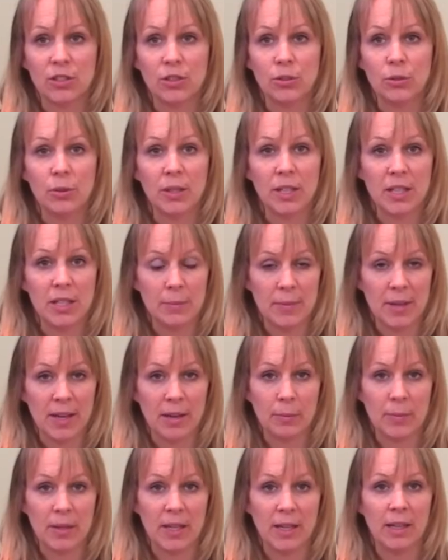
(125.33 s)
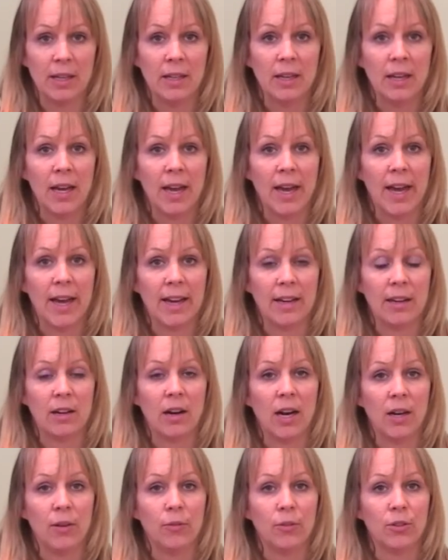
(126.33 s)
do email me and
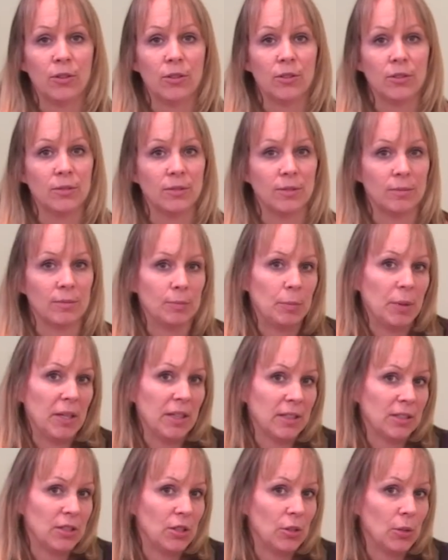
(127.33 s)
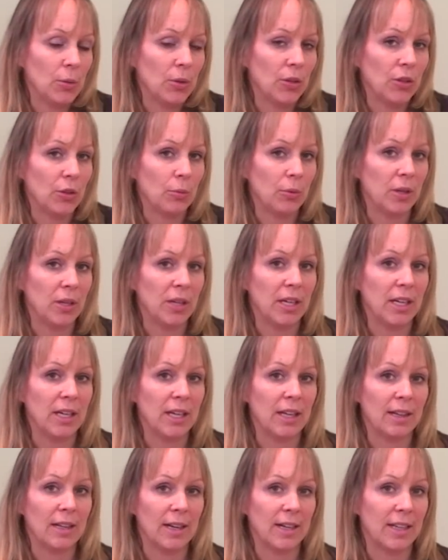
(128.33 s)
I will pick two or
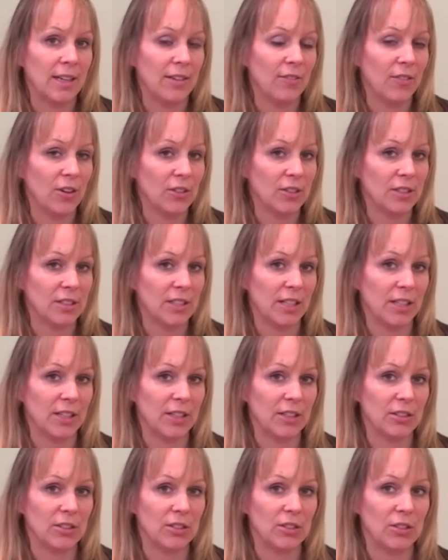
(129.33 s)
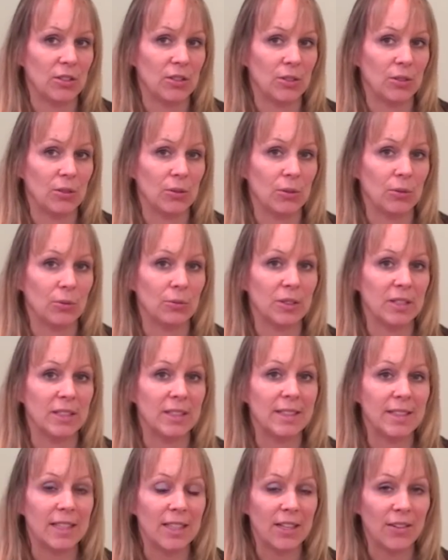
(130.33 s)
three lucky volunteers to
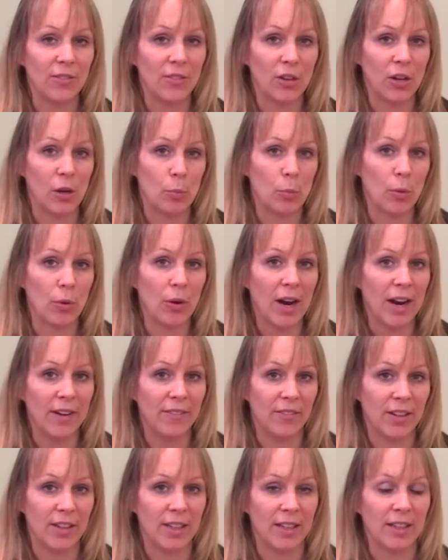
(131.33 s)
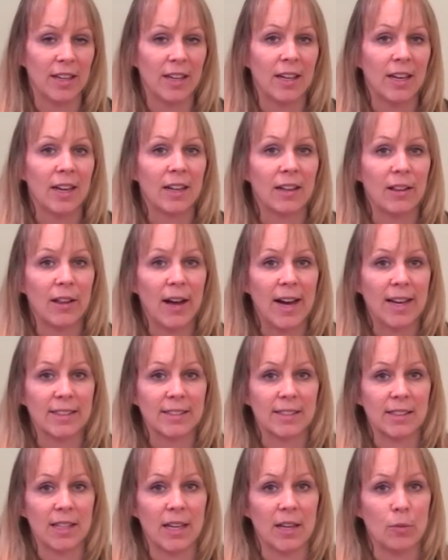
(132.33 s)
receive a private
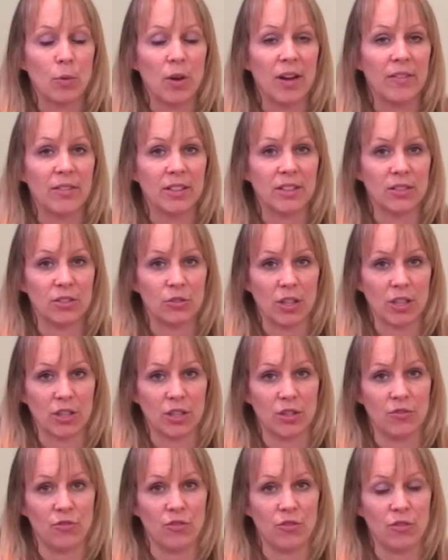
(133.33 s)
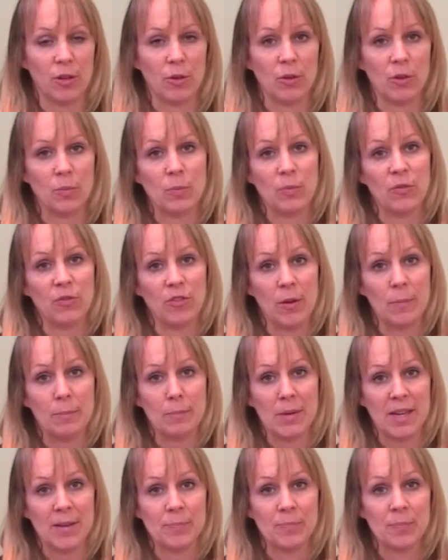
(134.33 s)
class and private instruction from,
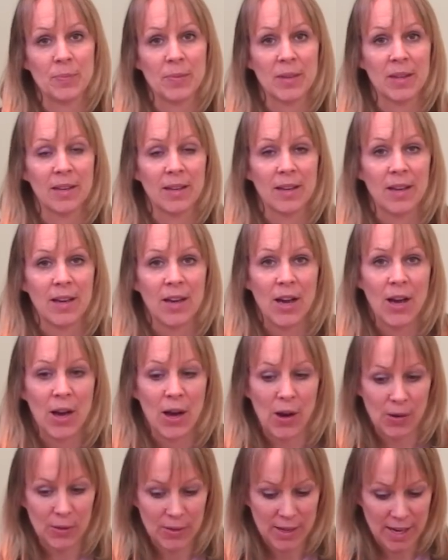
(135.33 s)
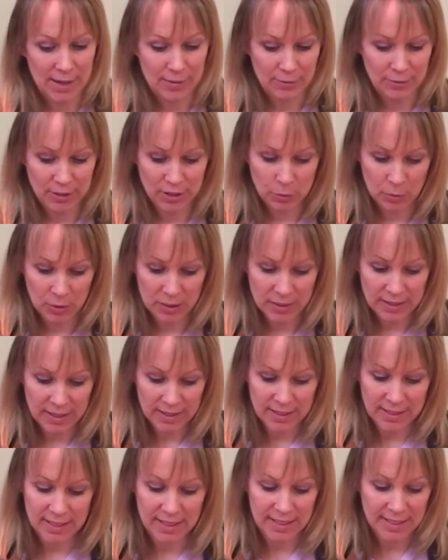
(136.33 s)
from me. Okay, which brings
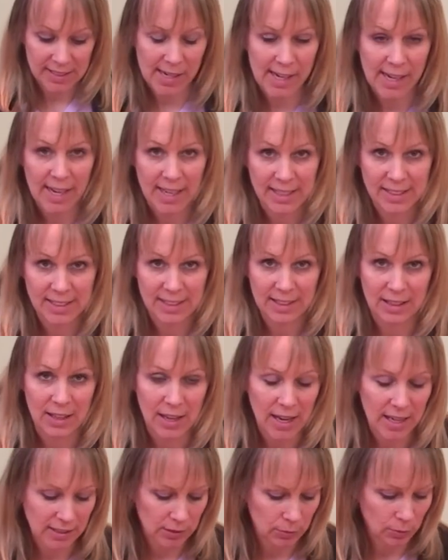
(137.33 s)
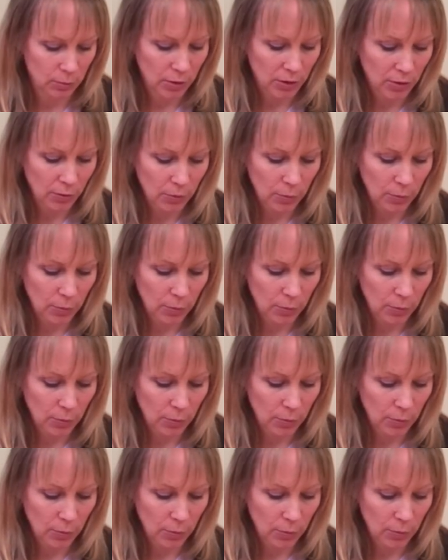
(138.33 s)
us to today's class. We're